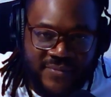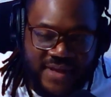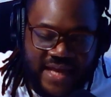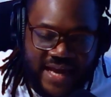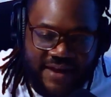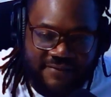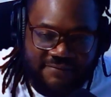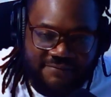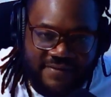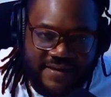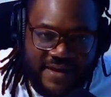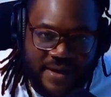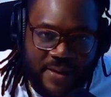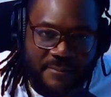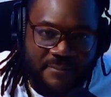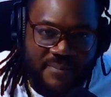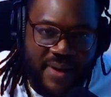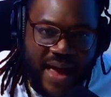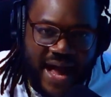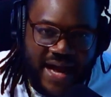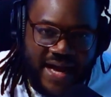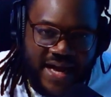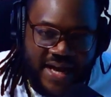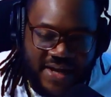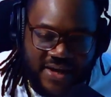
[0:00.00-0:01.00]
if in the
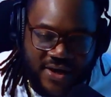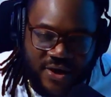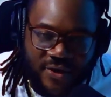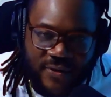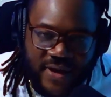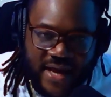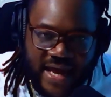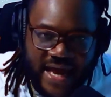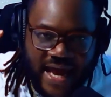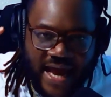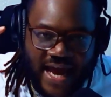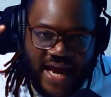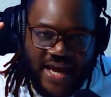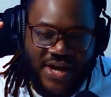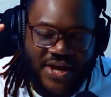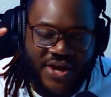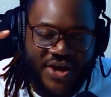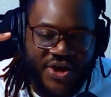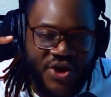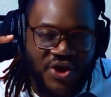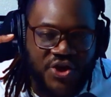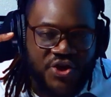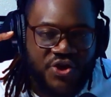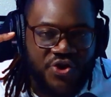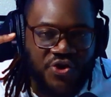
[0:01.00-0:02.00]
back of your
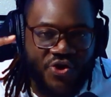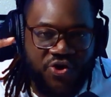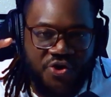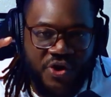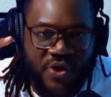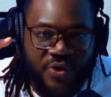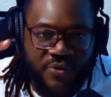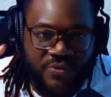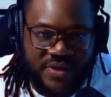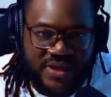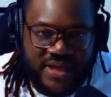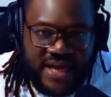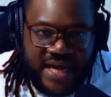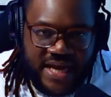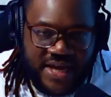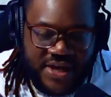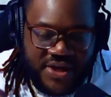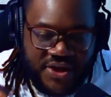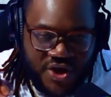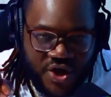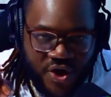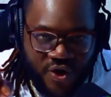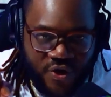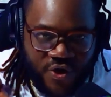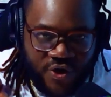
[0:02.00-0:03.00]
head you don't think
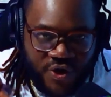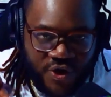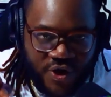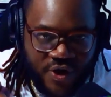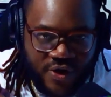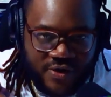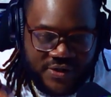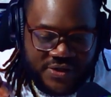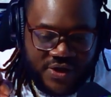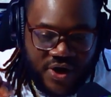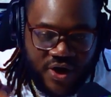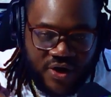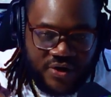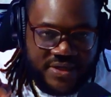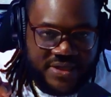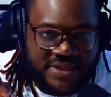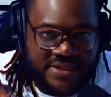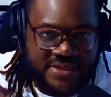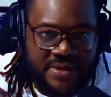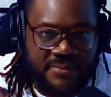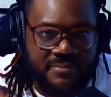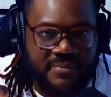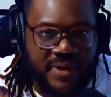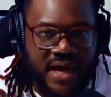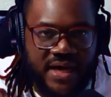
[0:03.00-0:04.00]
your girl talk to
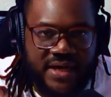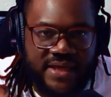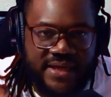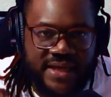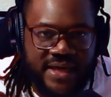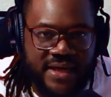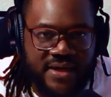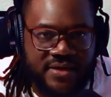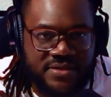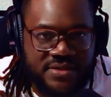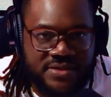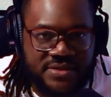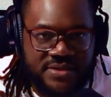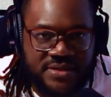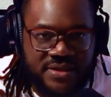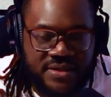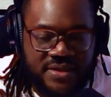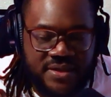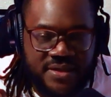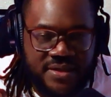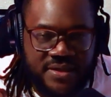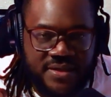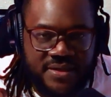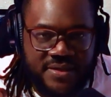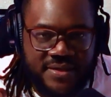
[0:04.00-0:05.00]
somebody else,
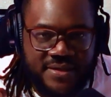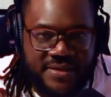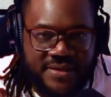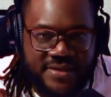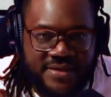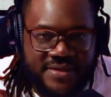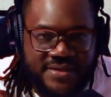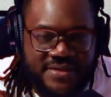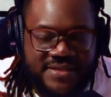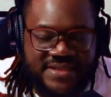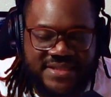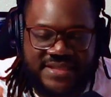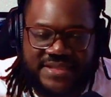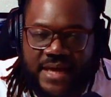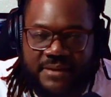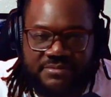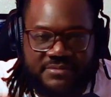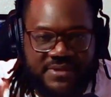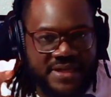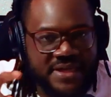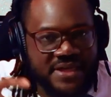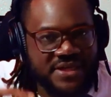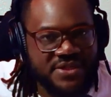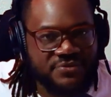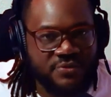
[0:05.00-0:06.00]

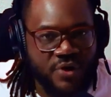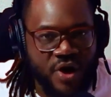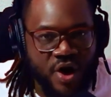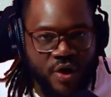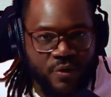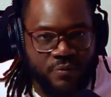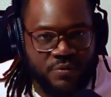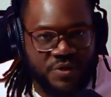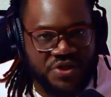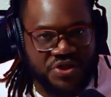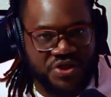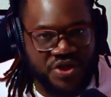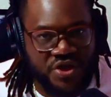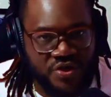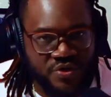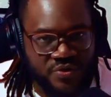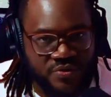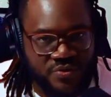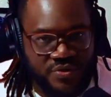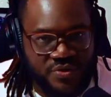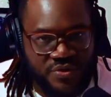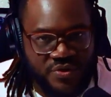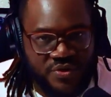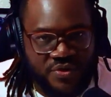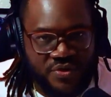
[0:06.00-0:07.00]
something is wrong with
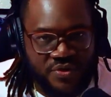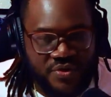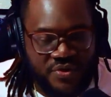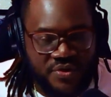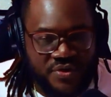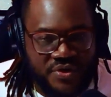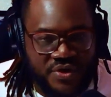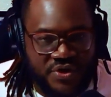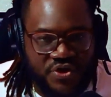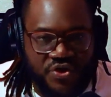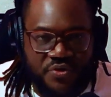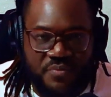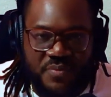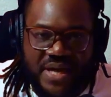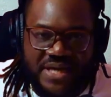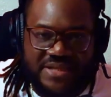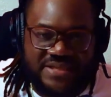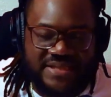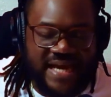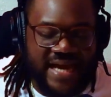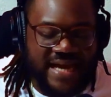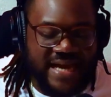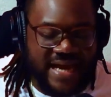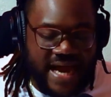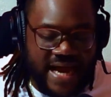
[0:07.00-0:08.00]
you. You
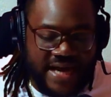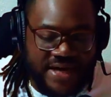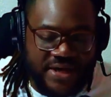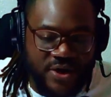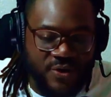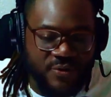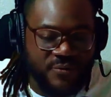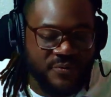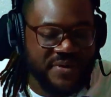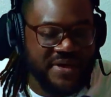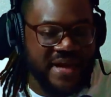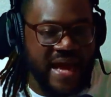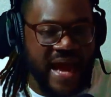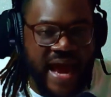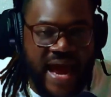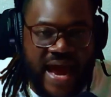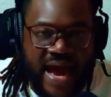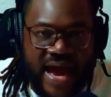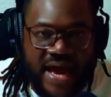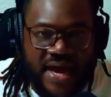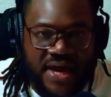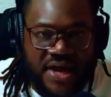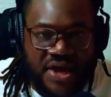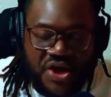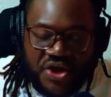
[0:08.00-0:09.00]
must ain't got no
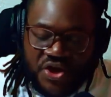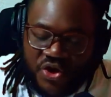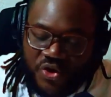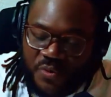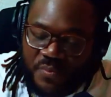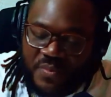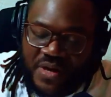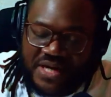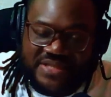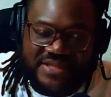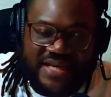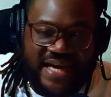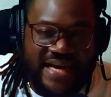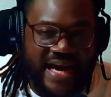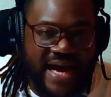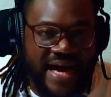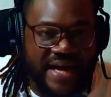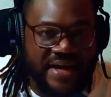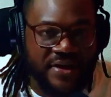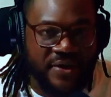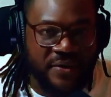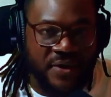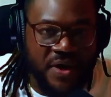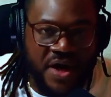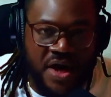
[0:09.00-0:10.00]
dad. You must ain't
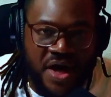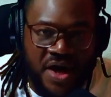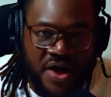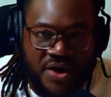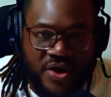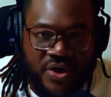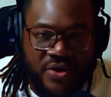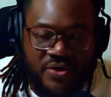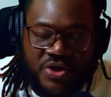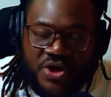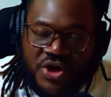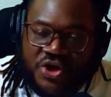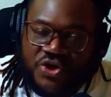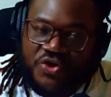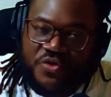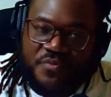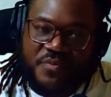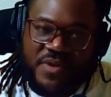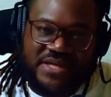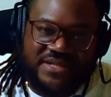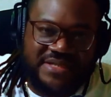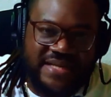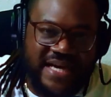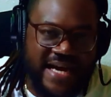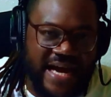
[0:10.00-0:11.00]
got no uncle. You
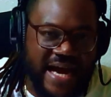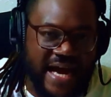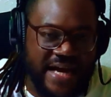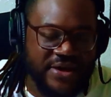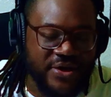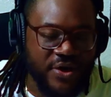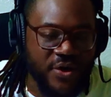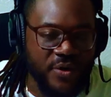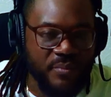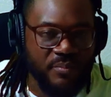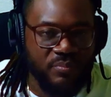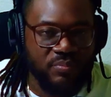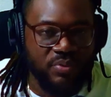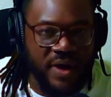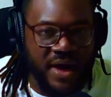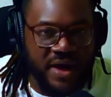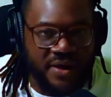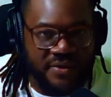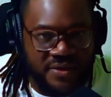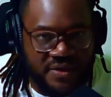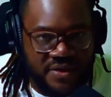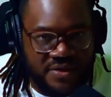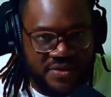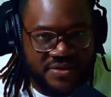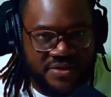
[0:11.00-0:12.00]
must ain't got no
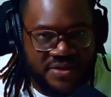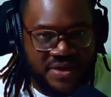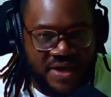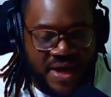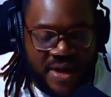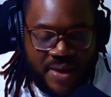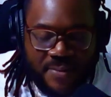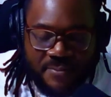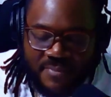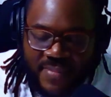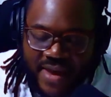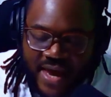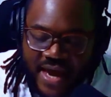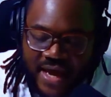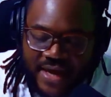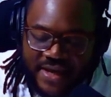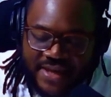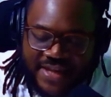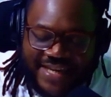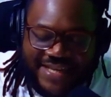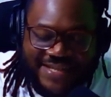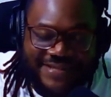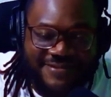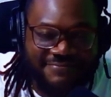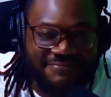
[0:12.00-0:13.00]
brothers. Man,
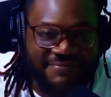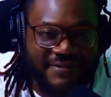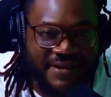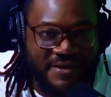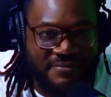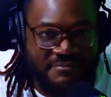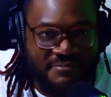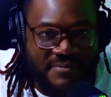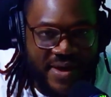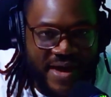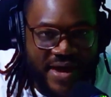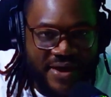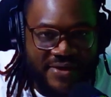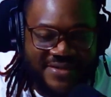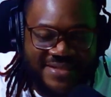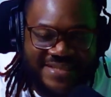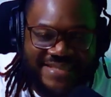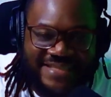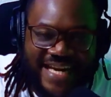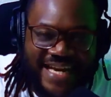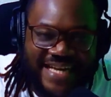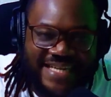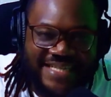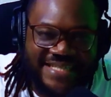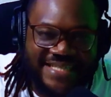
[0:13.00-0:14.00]
these females,
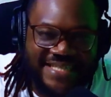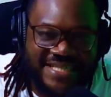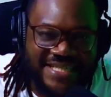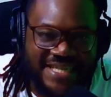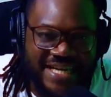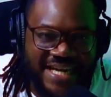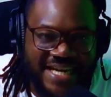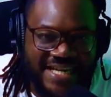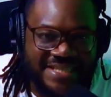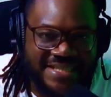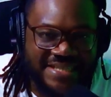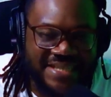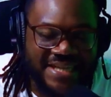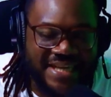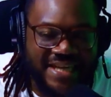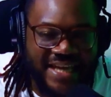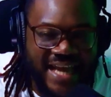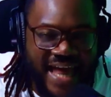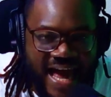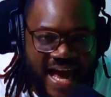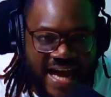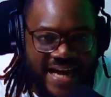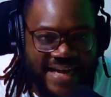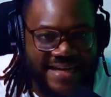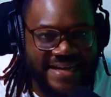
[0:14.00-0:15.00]
they just
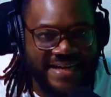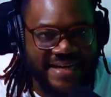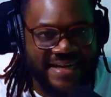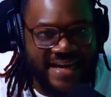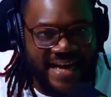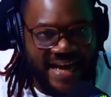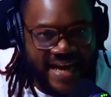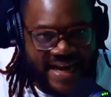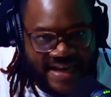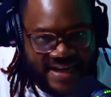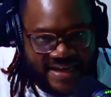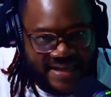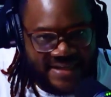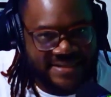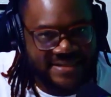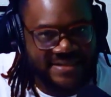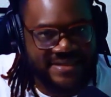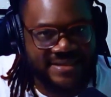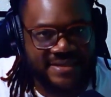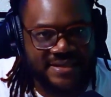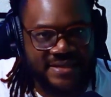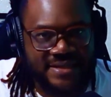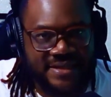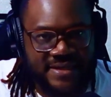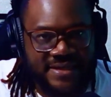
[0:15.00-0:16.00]
like
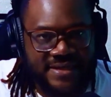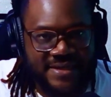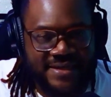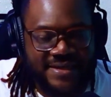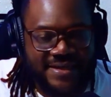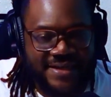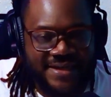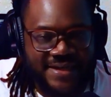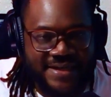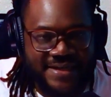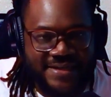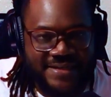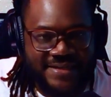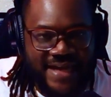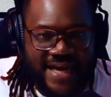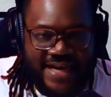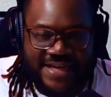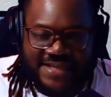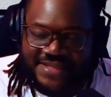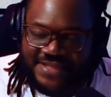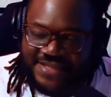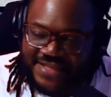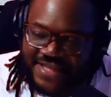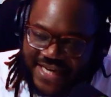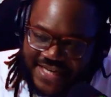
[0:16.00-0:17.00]
niggas. They
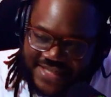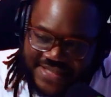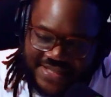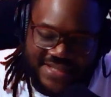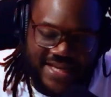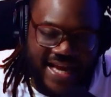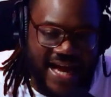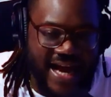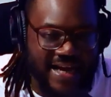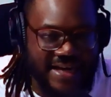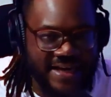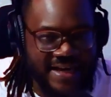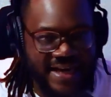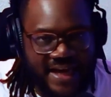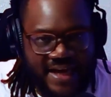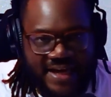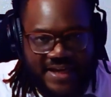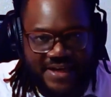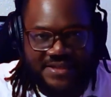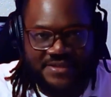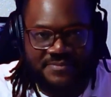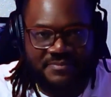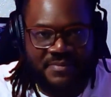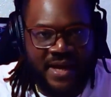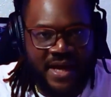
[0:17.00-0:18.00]
just like
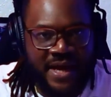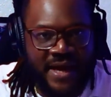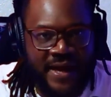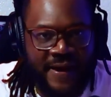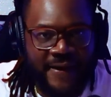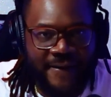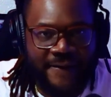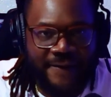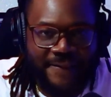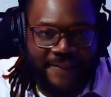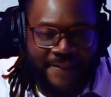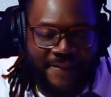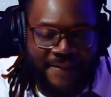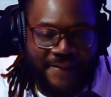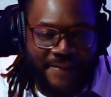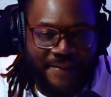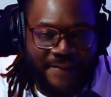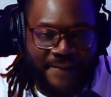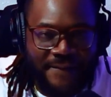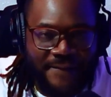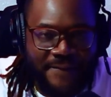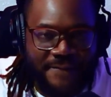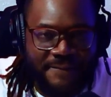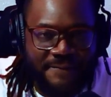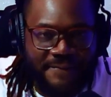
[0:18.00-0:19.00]
niggas, man.
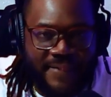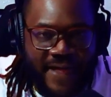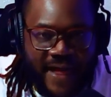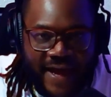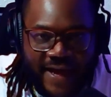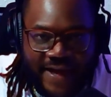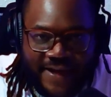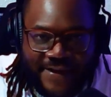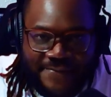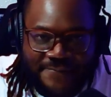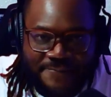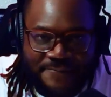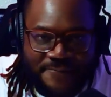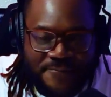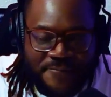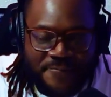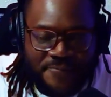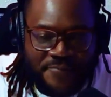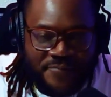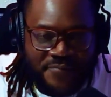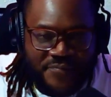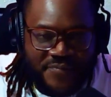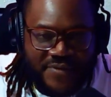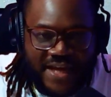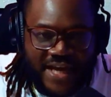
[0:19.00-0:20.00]
Like,
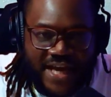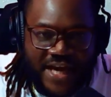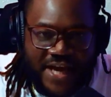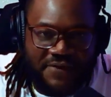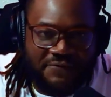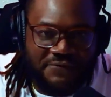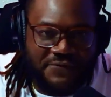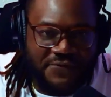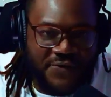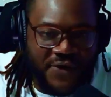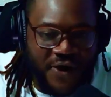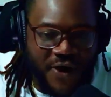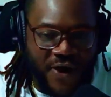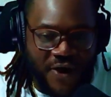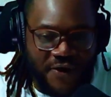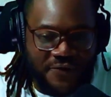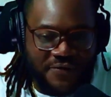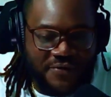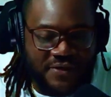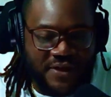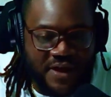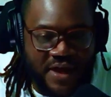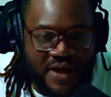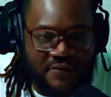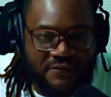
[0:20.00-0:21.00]
if
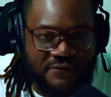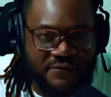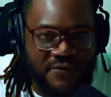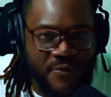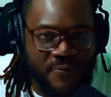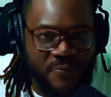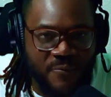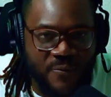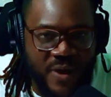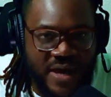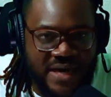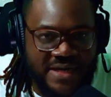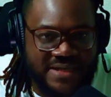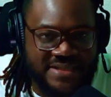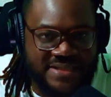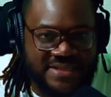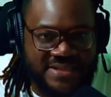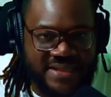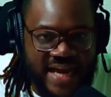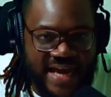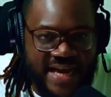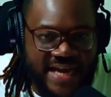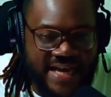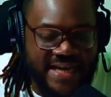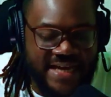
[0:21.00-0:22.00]
y'all think for 1
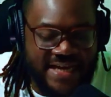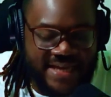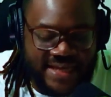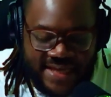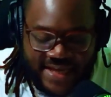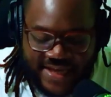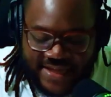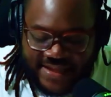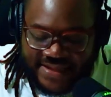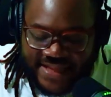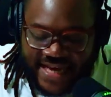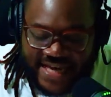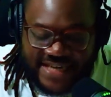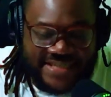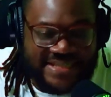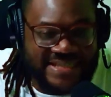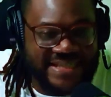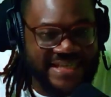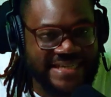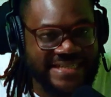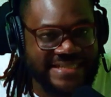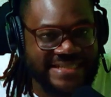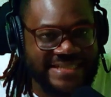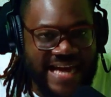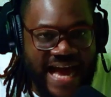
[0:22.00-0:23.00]
second that
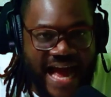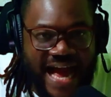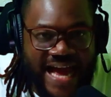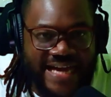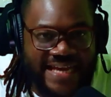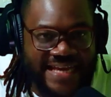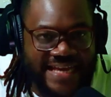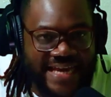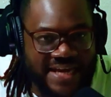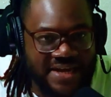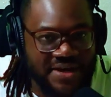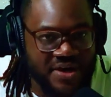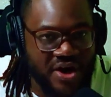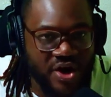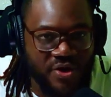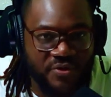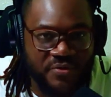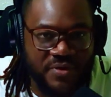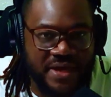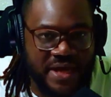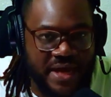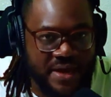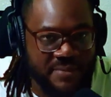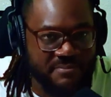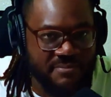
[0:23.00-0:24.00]
she not getting her
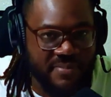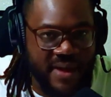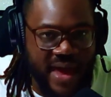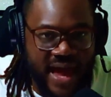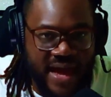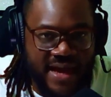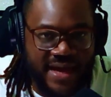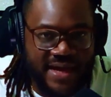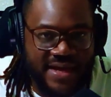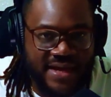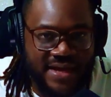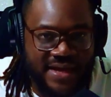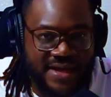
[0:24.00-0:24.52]
get back,